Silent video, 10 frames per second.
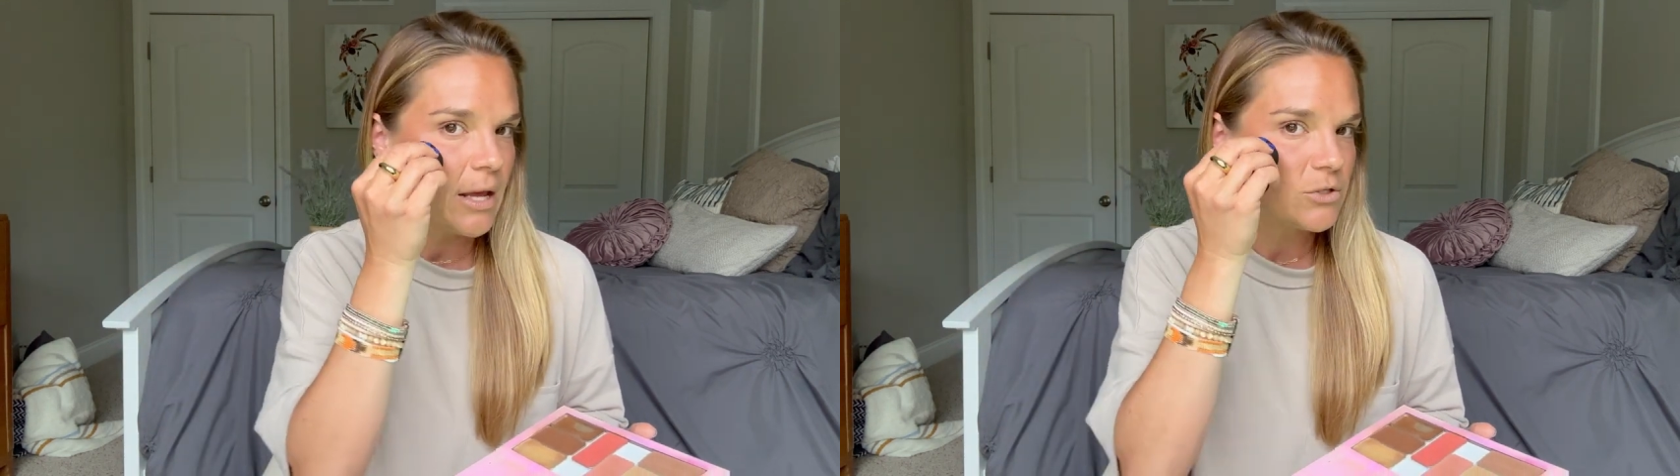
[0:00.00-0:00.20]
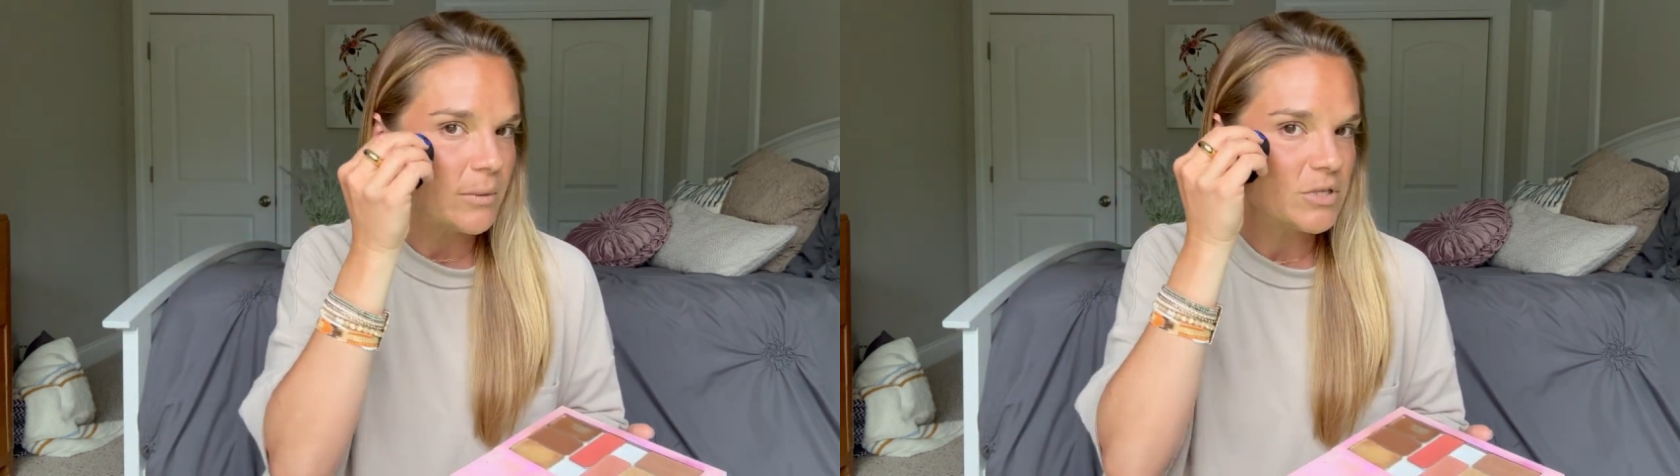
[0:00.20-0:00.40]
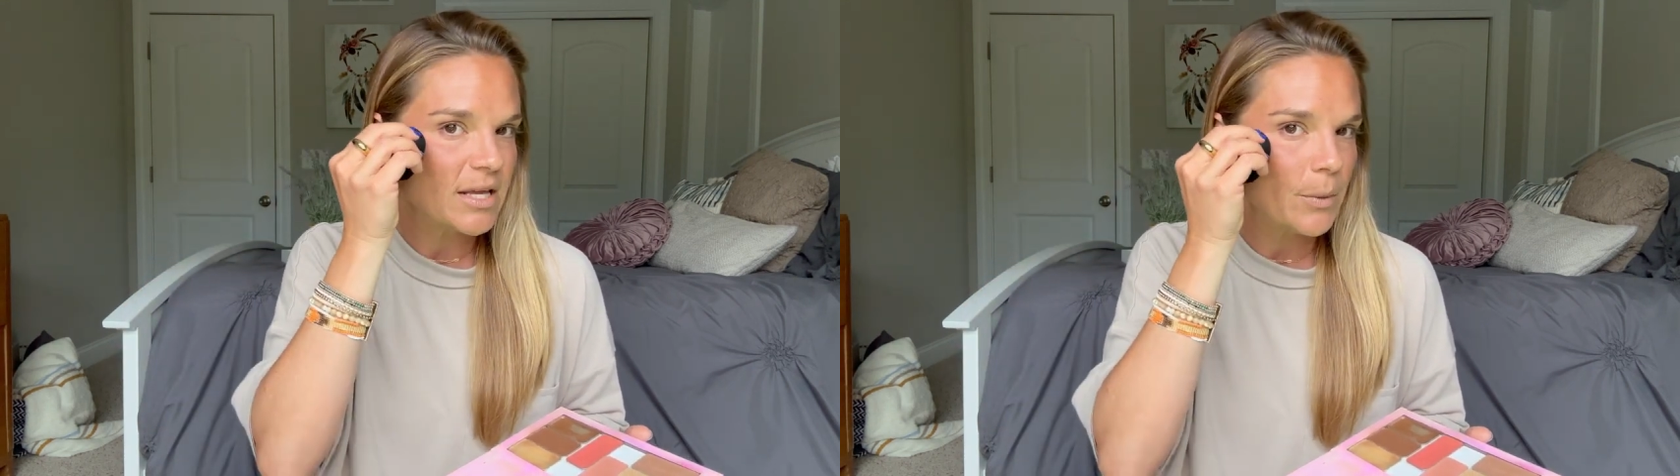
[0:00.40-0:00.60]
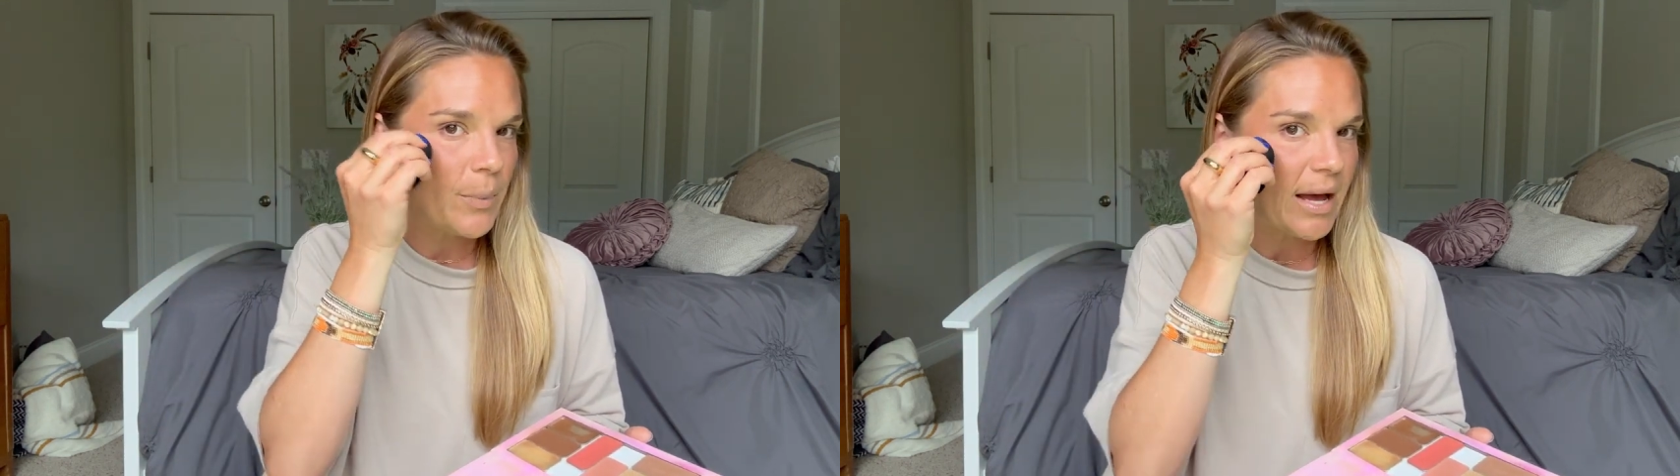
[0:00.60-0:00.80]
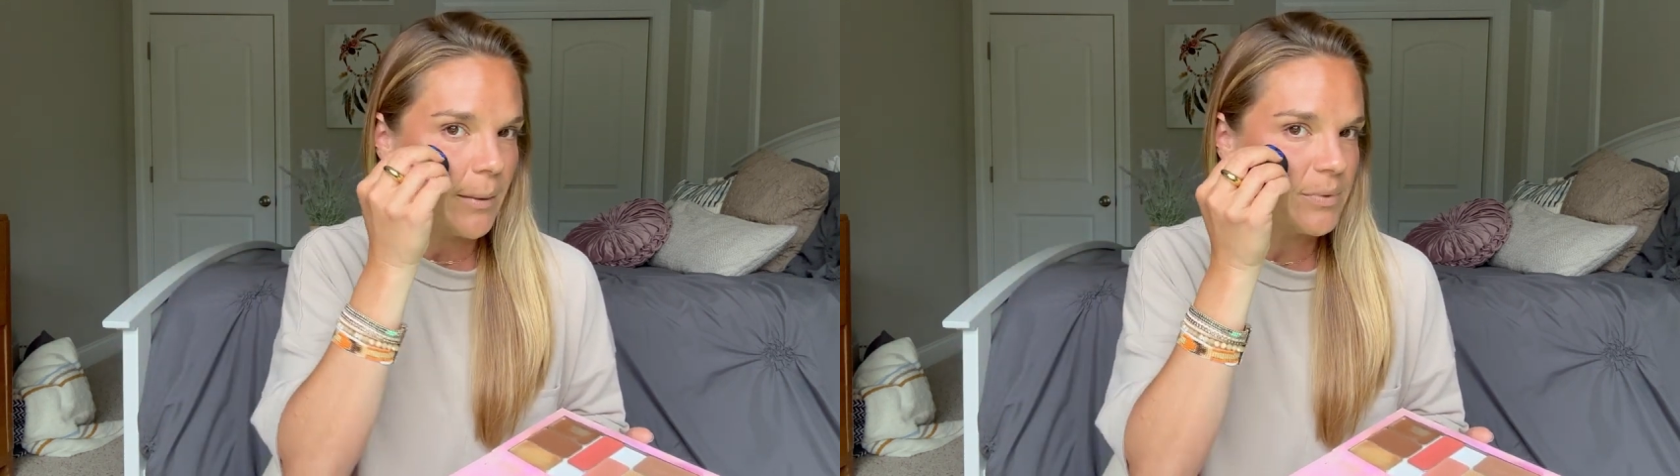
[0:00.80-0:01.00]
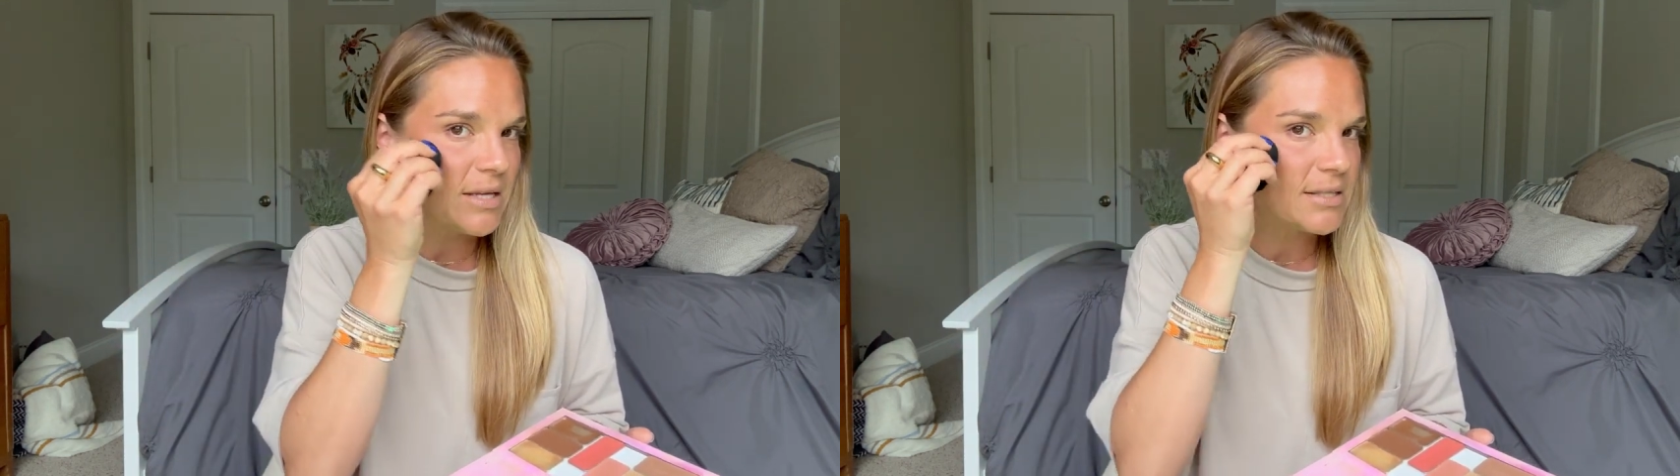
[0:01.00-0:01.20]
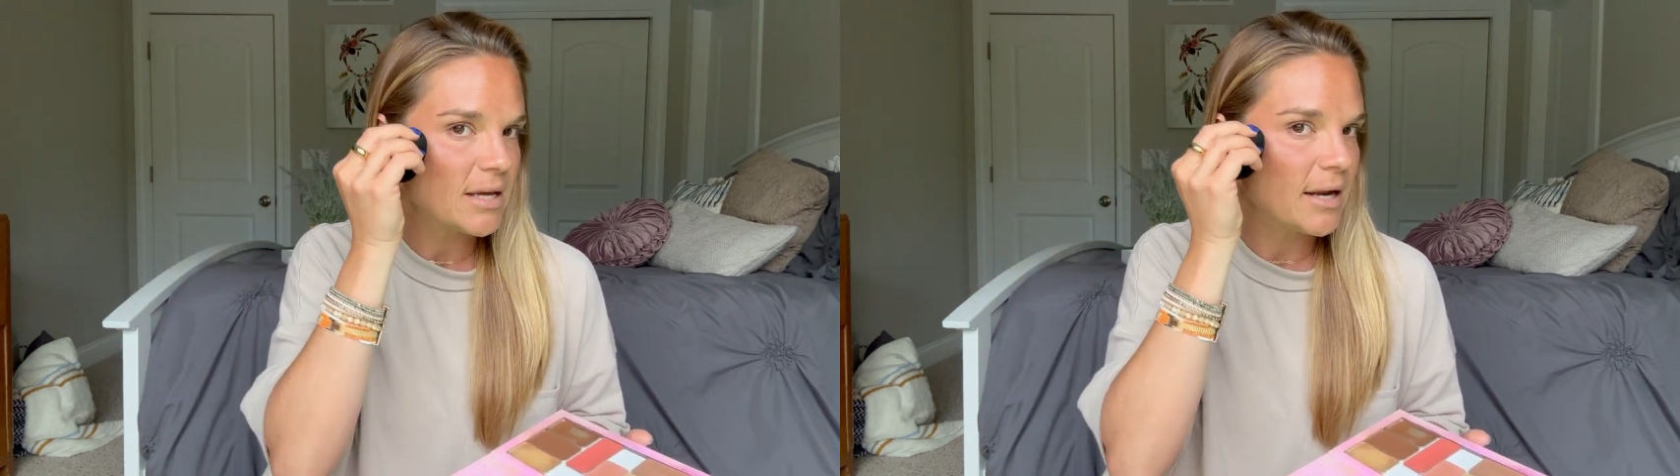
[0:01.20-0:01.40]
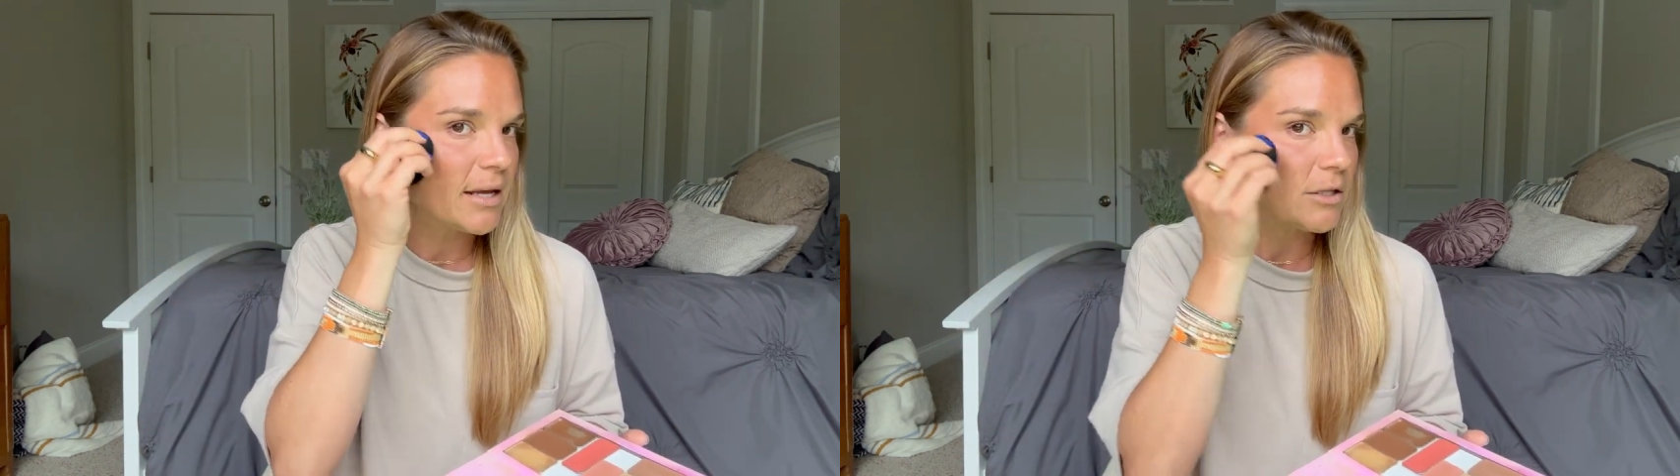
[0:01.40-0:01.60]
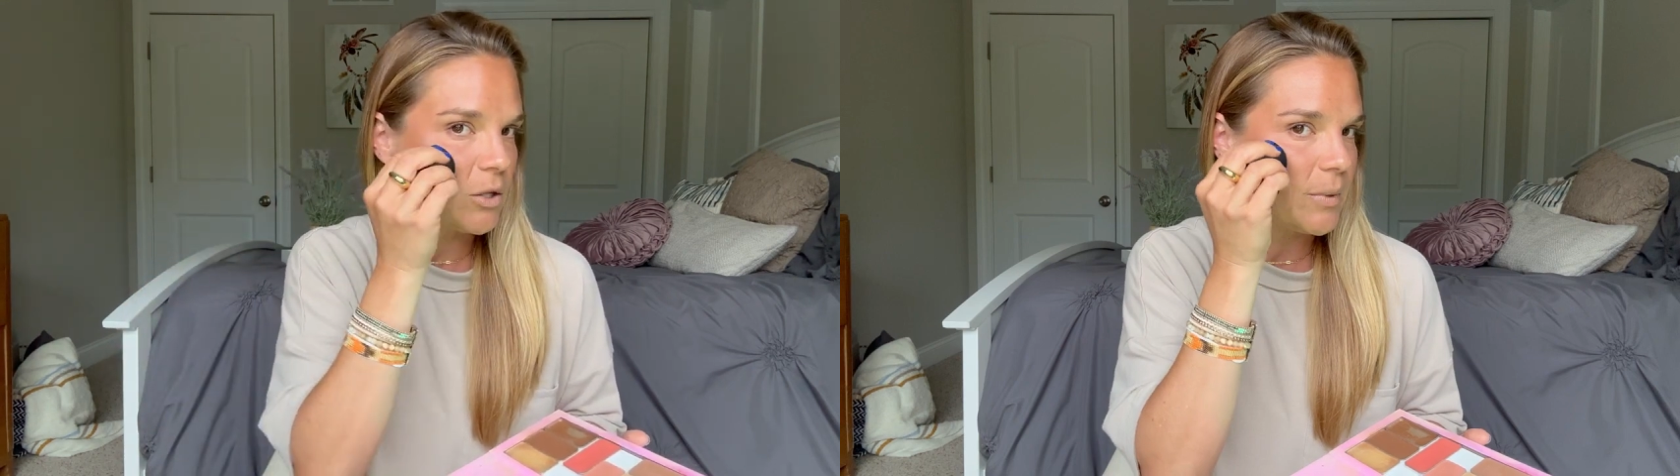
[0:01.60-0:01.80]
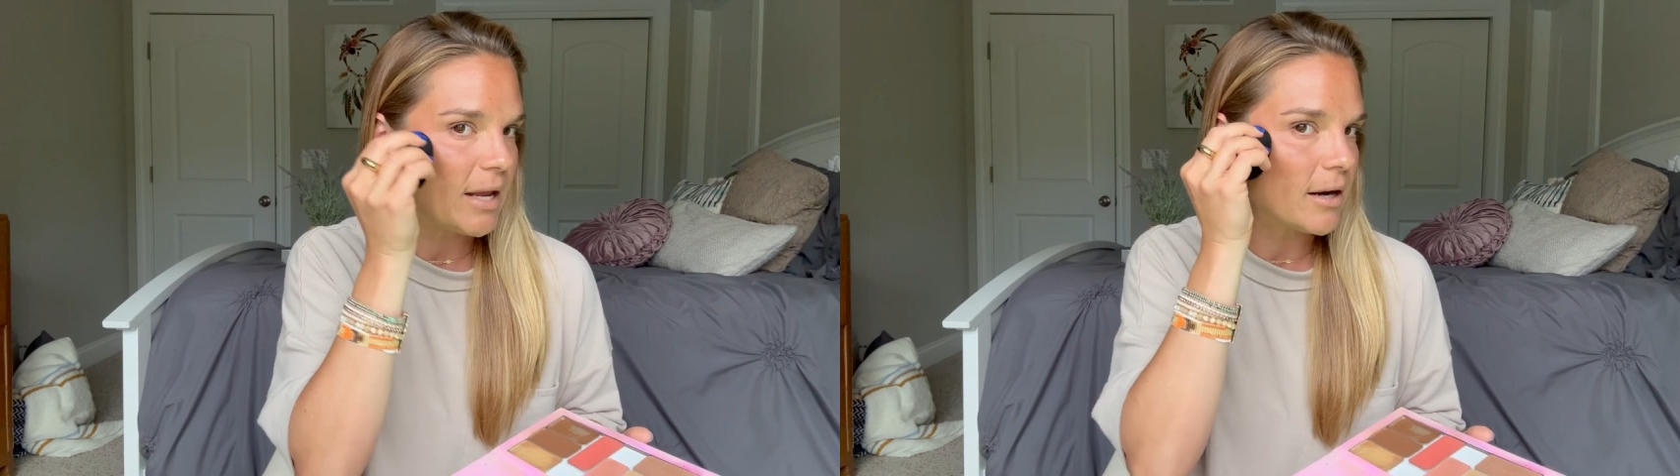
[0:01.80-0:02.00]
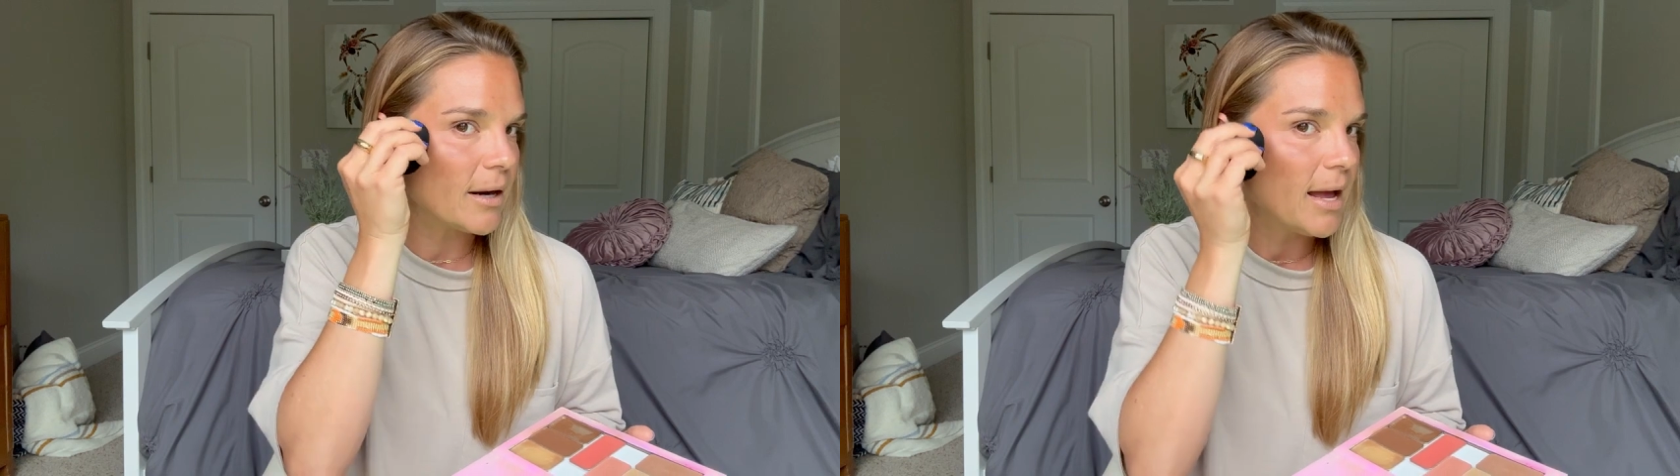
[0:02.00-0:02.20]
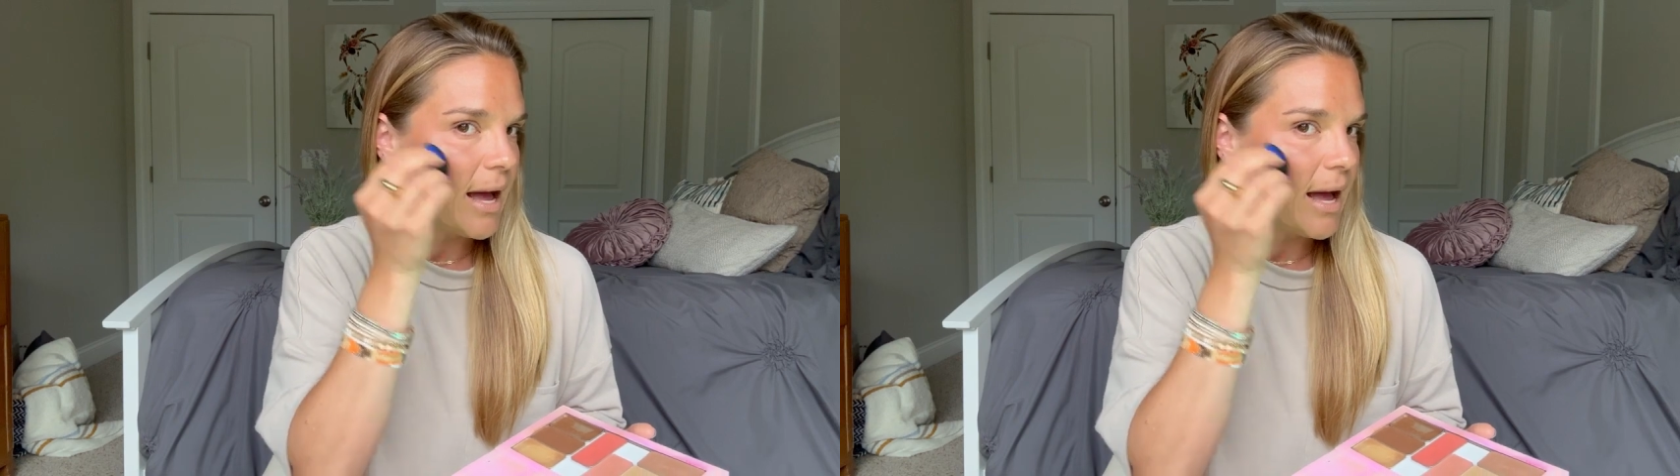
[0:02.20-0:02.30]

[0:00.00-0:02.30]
So I'm just gonna pop this Honey Illuminator